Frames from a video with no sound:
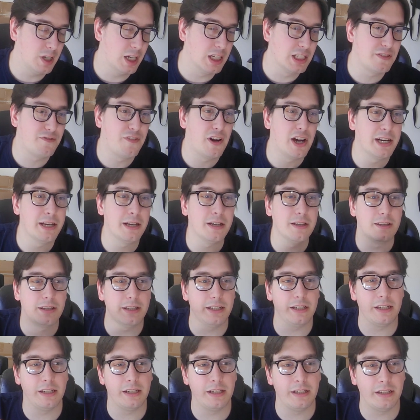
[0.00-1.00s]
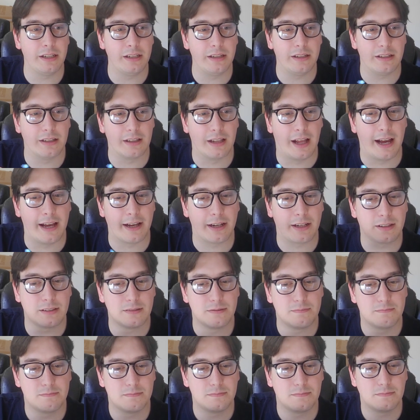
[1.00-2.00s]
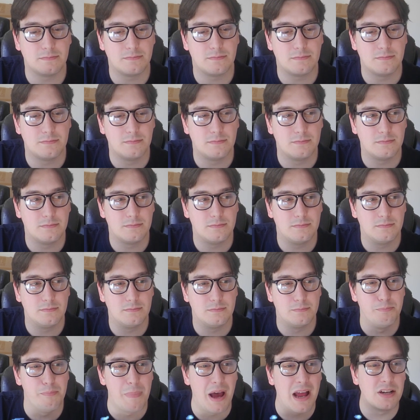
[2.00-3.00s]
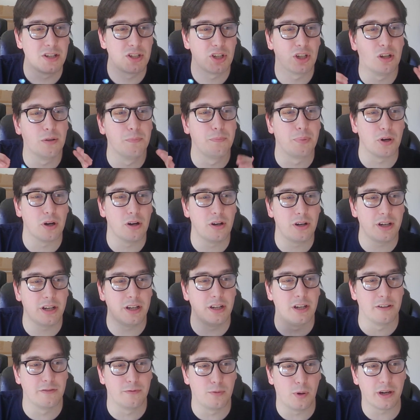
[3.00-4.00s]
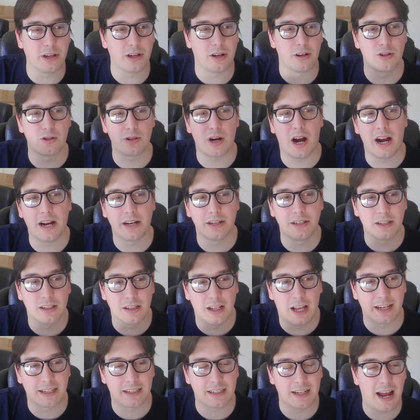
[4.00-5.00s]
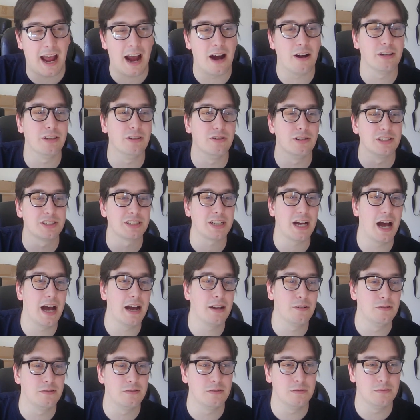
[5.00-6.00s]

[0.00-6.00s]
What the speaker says: funny, the like mental burden of what you're trying to like, how you decide